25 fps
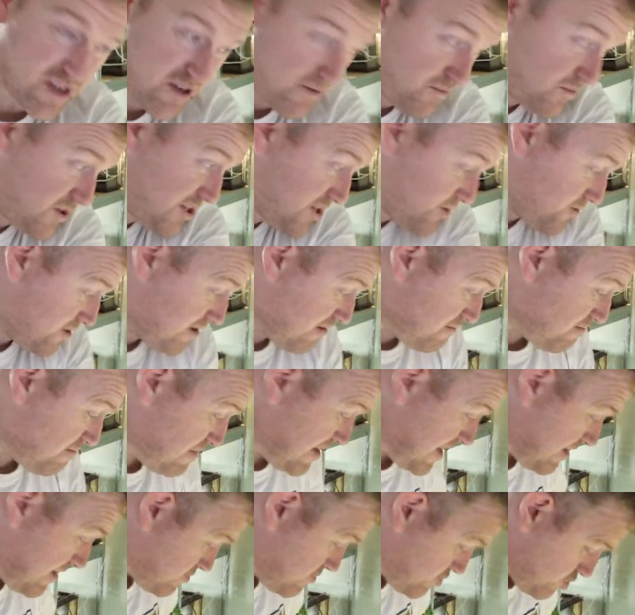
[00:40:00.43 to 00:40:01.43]
we're doing a
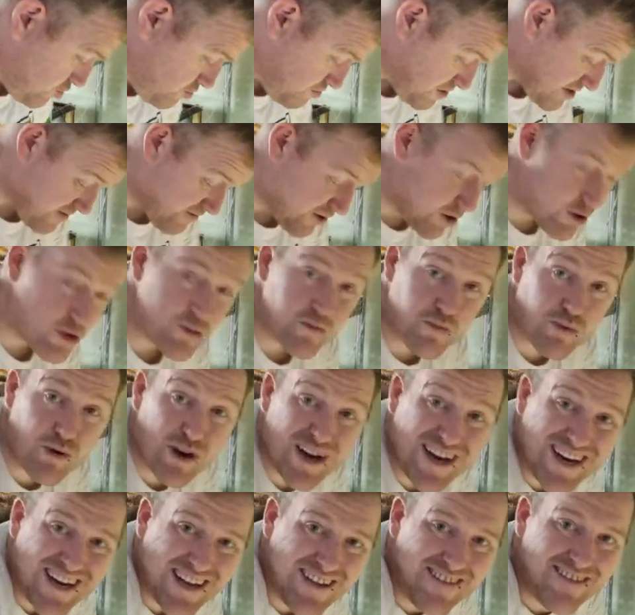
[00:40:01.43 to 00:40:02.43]
big dubia roach
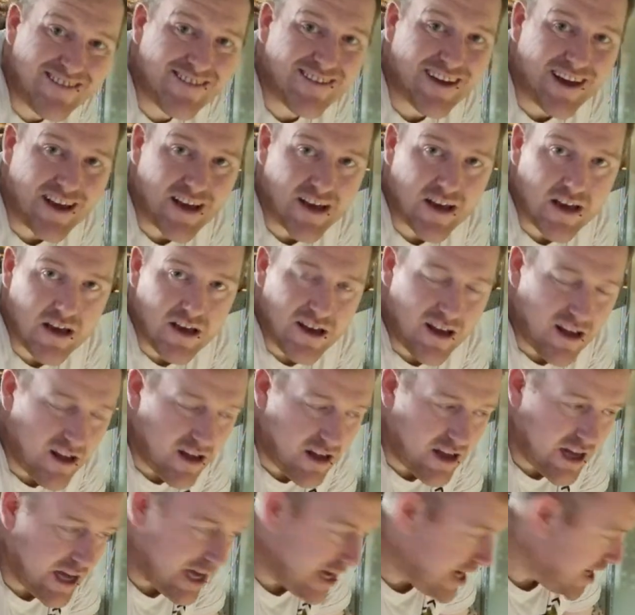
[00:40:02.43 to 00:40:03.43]
breeding thing.
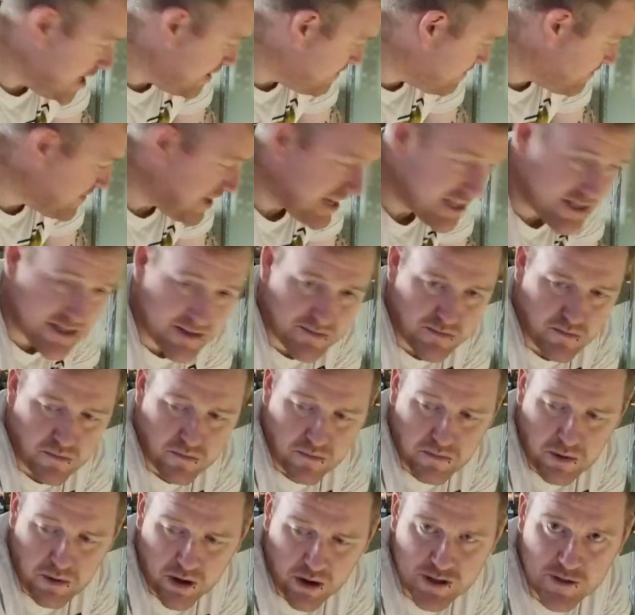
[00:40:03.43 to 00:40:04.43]
That's
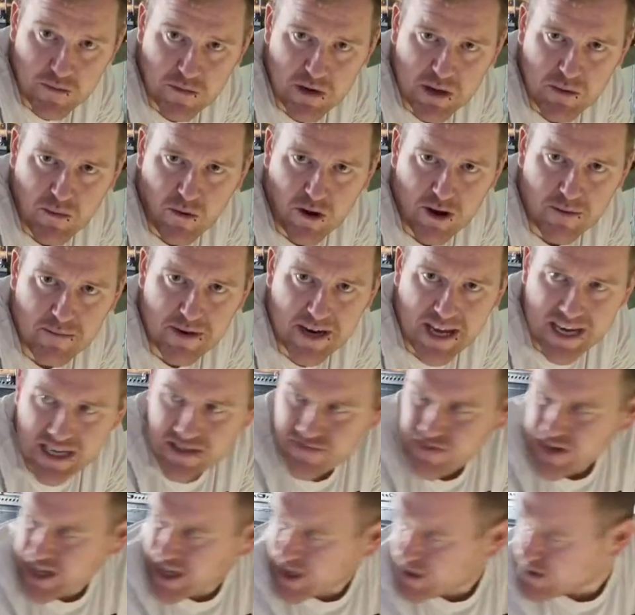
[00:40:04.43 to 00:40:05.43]
possibly one of my next
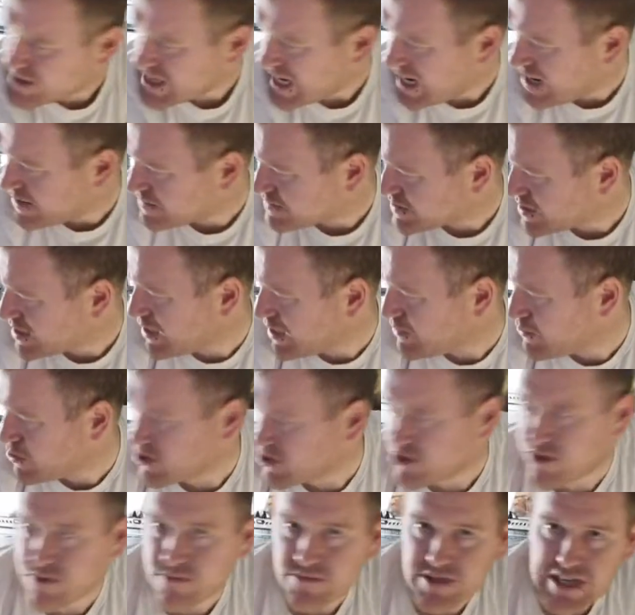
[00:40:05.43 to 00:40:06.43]
videos after that
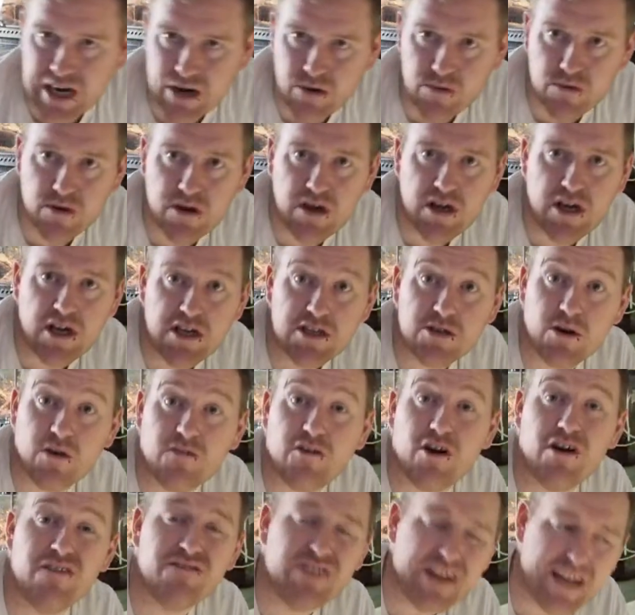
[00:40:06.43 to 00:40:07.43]
one comes out. So I've
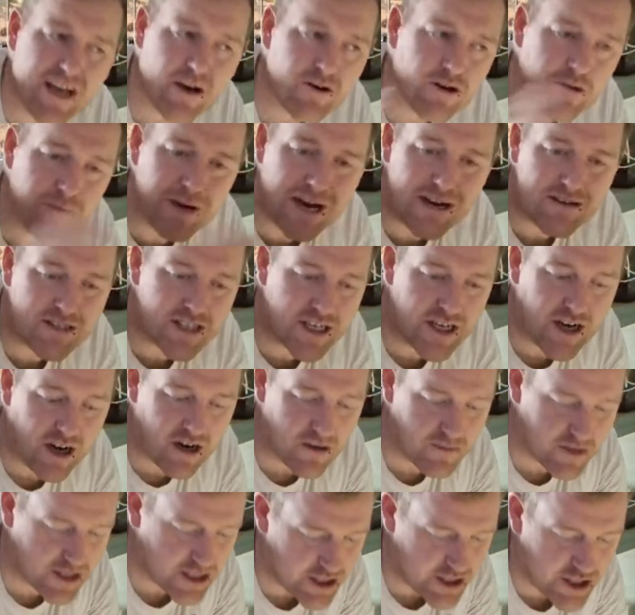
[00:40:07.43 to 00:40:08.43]
got a video coming out
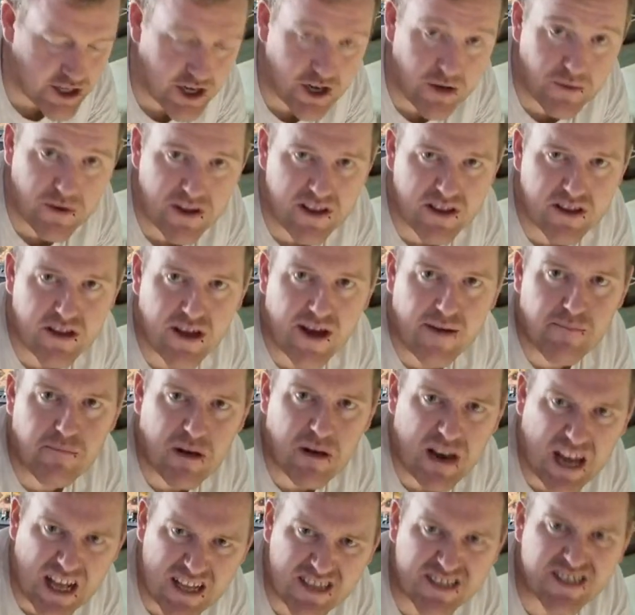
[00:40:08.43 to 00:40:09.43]
tonight which is to do with
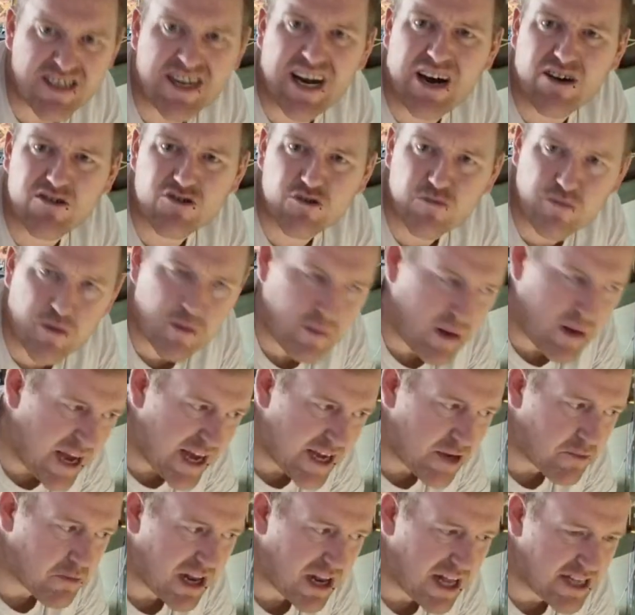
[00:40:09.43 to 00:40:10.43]
plants and how to prepare
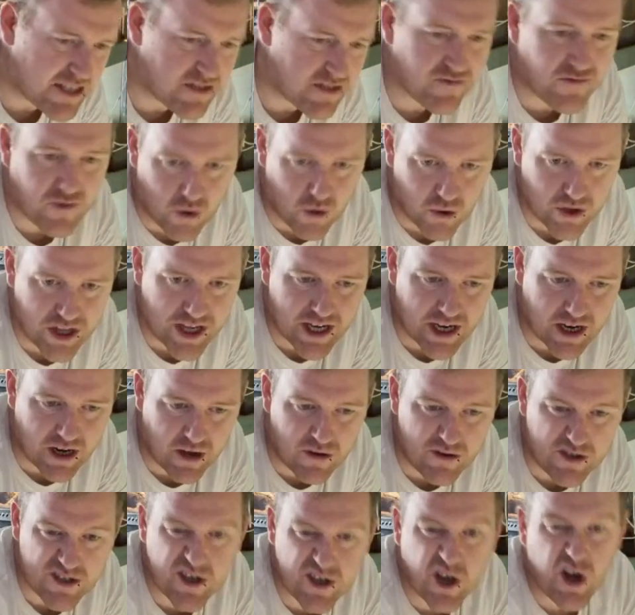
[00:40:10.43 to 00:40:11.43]
your plants for the
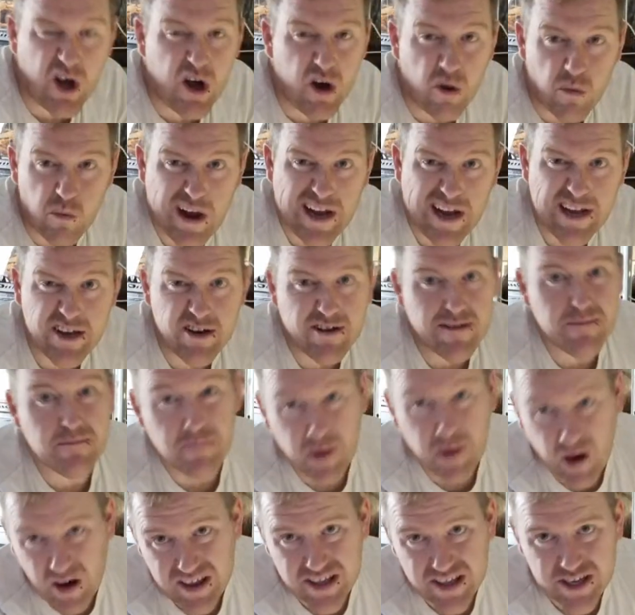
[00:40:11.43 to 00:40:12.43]
enclosures, where you can
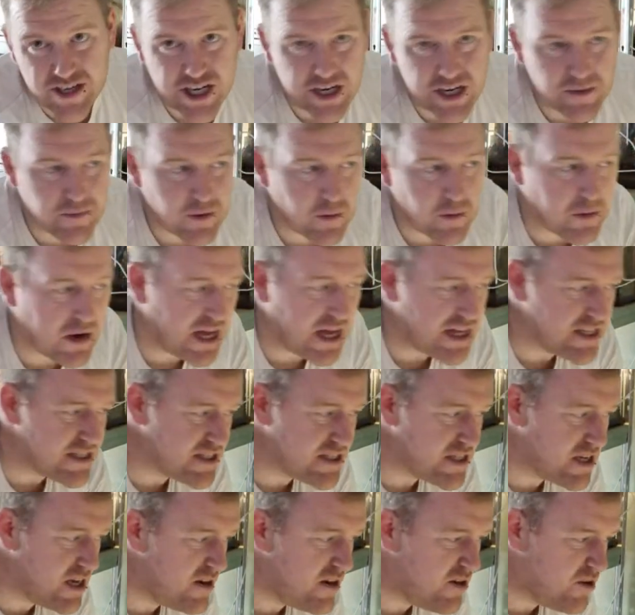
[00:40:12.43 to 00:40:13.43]
buy the cheaper
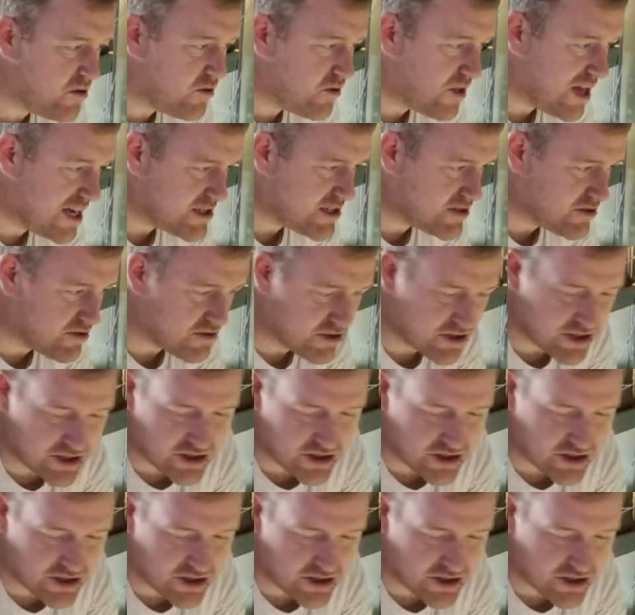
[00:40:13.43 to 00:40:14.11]
plants and all that sort of